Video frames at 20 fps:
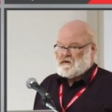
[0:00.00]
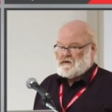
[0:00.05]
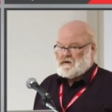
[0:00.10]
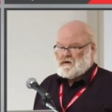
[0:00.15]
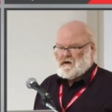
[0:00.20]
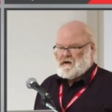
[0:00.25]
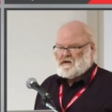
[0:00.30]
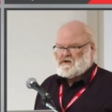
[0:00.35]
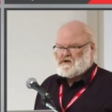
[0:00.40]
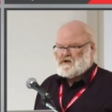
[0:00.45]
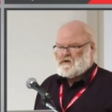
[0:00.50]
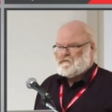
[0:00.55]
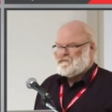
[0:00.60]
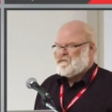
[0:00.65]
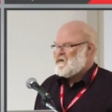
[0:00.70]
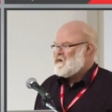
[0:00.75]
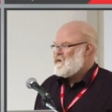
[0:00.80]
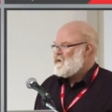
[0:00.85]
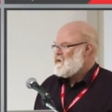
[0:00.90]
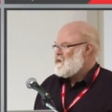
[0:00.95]
in nature,
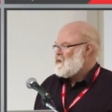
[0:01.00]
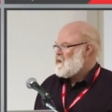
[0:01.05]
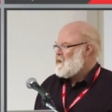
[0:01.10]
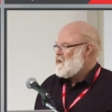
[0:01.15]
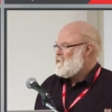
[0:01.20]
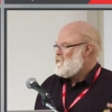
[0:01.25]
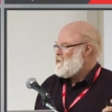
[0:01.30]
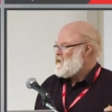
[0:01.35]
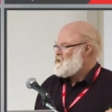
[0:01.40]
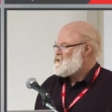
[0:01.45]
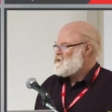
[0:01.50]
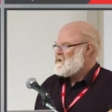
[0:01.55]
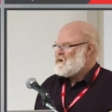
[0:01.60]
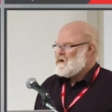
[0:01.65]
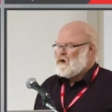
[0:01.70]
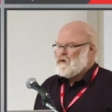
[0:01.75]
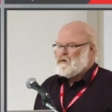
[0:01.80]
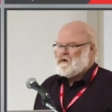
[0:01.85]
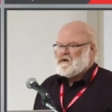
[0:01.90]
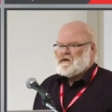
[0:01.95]
uh, much
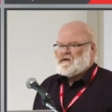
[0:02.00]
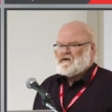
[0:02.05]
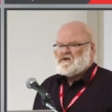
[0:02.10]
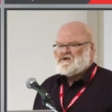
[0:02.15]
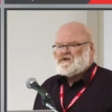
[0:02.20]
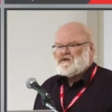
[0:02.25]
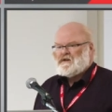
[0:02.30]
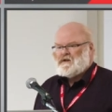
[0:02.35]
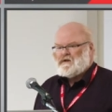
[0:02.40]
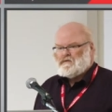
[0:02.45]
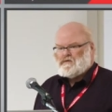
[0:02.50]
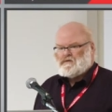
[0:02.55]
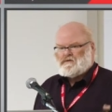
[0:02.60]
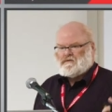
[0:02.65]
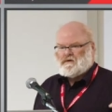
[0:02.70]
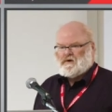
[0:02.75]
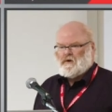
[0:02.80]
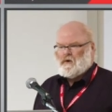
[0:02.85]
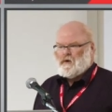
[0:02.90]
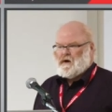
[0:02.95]
lower energy levels
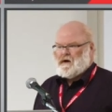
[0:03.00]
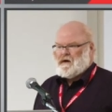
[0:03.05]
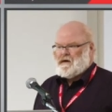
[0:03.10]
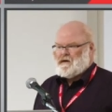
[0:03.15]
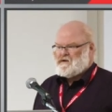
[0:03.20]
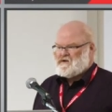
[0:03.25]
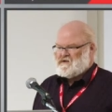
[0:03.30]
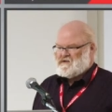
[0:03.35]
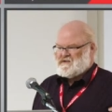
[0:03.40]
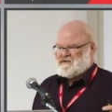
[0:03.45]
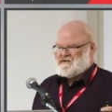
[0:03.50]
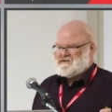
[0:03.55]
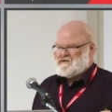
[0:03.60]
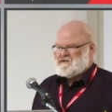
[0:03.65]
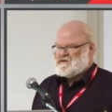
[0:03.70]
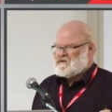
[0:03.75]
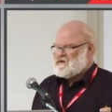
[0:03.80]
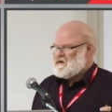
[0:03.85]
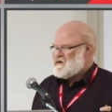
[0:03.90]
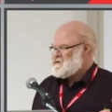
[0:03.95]
required to
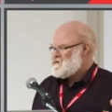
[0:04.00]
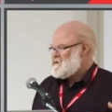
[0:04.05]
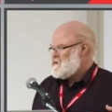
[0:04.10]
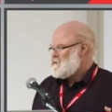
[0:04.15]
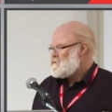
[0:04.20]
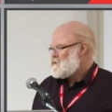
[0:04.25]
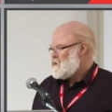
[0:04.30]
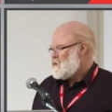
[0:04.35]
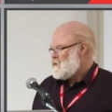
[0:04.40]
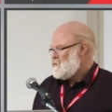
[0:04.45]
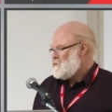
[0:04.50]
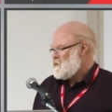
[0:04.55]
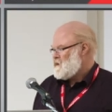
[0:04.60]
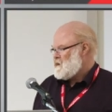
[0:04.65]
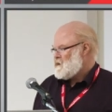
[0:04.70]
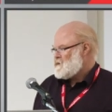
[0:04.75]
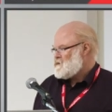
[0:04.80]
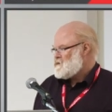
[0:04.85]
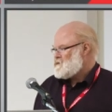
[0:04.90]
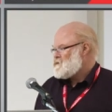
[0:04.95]
synthesize those
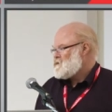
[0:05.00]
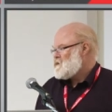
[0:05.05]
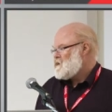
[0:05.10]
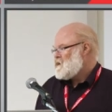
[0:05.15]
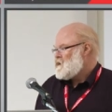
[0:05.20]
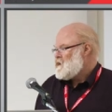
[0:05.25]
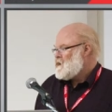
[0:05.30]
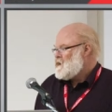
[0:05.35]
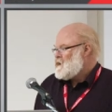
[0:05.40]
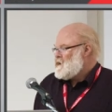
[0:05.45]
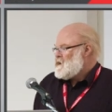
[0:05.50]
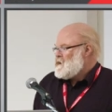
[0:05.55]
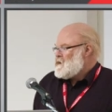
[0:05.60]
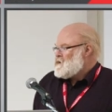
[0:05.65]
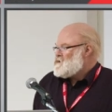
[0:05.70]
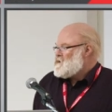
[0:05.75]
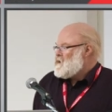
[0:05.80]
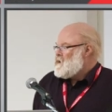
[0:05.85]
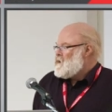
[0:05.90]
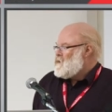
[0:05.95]
compounds.
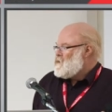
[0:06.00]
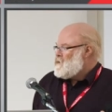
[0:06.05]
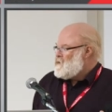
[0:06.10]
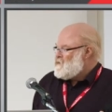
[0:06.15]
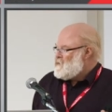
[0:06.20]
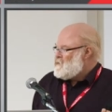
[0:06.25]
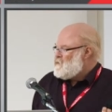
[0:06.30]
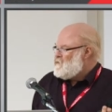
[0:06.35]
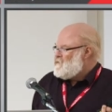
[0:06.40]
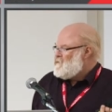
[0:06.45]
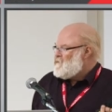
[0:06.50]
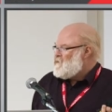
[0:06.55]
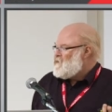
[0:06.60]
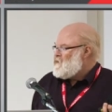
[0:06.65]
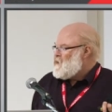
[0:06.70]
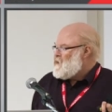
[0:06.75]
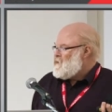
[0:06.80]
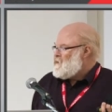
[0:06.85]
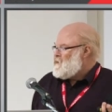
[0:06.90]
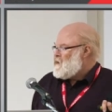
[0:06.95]
So the,
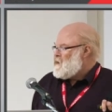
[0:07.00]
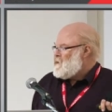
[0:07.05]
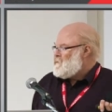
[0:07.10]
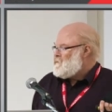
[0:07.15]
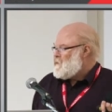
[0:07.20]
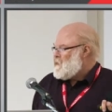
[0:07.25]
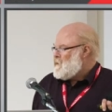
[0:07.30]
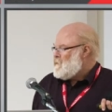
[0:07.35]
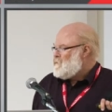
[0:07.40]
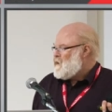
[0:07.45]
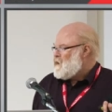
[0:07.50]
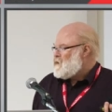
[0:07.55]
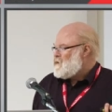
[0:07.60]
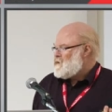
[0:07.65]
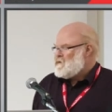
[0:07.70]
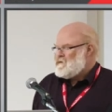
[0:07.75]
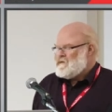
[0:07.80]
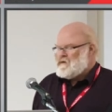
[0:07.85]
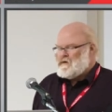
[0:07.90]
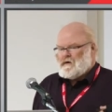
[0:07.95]
the, the
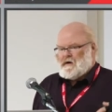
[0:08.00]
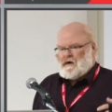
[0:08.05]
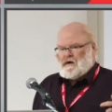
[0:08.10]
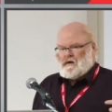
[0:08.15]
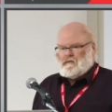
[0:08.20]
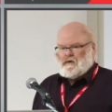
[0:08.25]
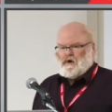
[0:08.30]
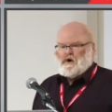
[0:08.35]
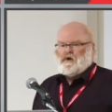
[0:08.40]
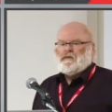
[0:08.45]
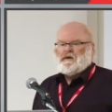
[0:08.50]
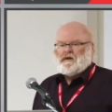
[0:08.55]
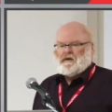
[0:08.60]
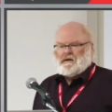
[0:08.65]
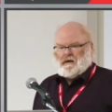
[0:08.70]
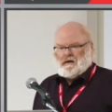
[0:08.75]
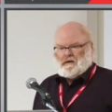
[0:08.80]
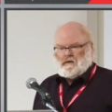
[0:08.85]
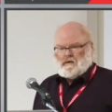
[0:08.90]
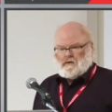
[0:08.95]
bulk of the
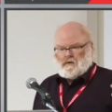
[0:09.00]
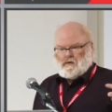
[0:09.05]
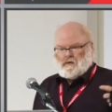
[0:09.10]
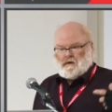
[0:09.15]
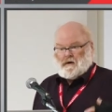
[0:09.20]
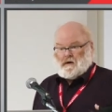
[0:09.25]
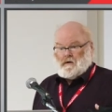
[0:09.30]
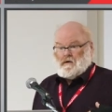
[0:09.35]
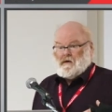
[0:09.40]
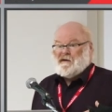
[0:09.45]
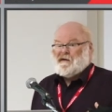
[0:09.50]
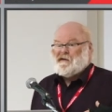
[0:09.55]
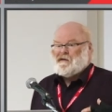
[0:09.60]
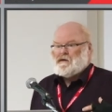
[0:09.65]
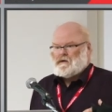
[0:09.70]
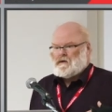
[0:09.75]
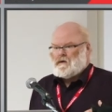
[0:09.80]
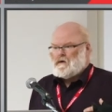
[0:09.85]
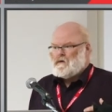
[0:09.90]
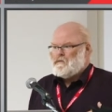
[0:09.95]
organobromine and
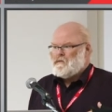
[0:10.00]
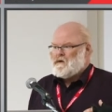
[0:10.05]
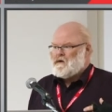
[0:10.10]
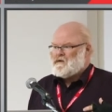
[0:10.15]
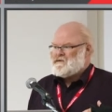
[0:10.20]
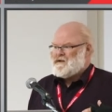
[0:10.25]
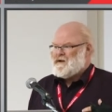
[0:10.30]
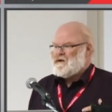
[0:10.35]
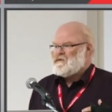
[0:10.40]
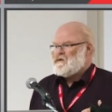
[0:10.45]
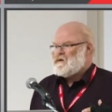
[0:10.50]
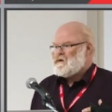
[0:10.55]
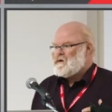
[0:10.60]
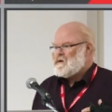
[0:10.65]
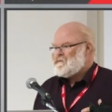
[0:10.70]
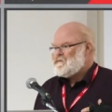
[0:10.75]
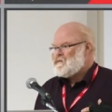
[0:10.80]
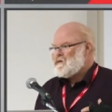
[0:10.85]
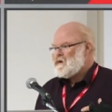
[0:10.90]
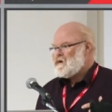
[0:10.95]
organoiodine compounds out there
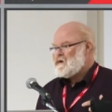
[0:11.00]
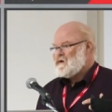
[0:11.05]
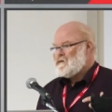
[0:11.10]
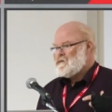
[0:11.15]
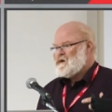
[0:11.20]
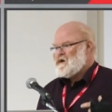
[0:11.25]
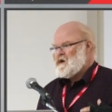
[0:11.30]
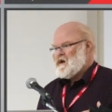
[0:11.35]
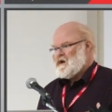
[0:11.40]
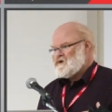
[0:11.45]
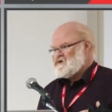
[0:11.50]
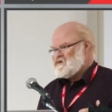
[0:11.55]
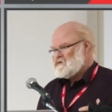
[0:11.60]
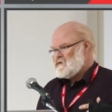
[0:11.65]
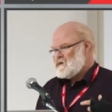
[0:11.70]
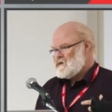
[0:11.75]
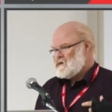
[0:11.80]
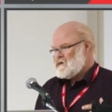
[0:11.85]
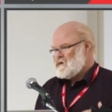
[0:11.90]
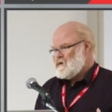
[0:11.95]
are going to be
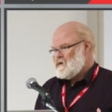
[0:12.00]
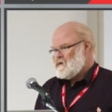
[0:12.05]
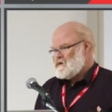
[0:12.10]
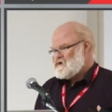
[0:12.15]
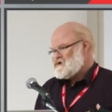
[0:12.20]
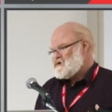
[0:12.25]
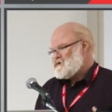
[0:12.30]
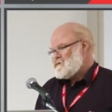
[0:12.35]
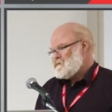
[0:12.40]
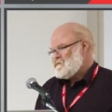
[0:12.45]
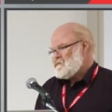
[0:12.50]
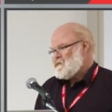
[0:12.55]
natural in origin.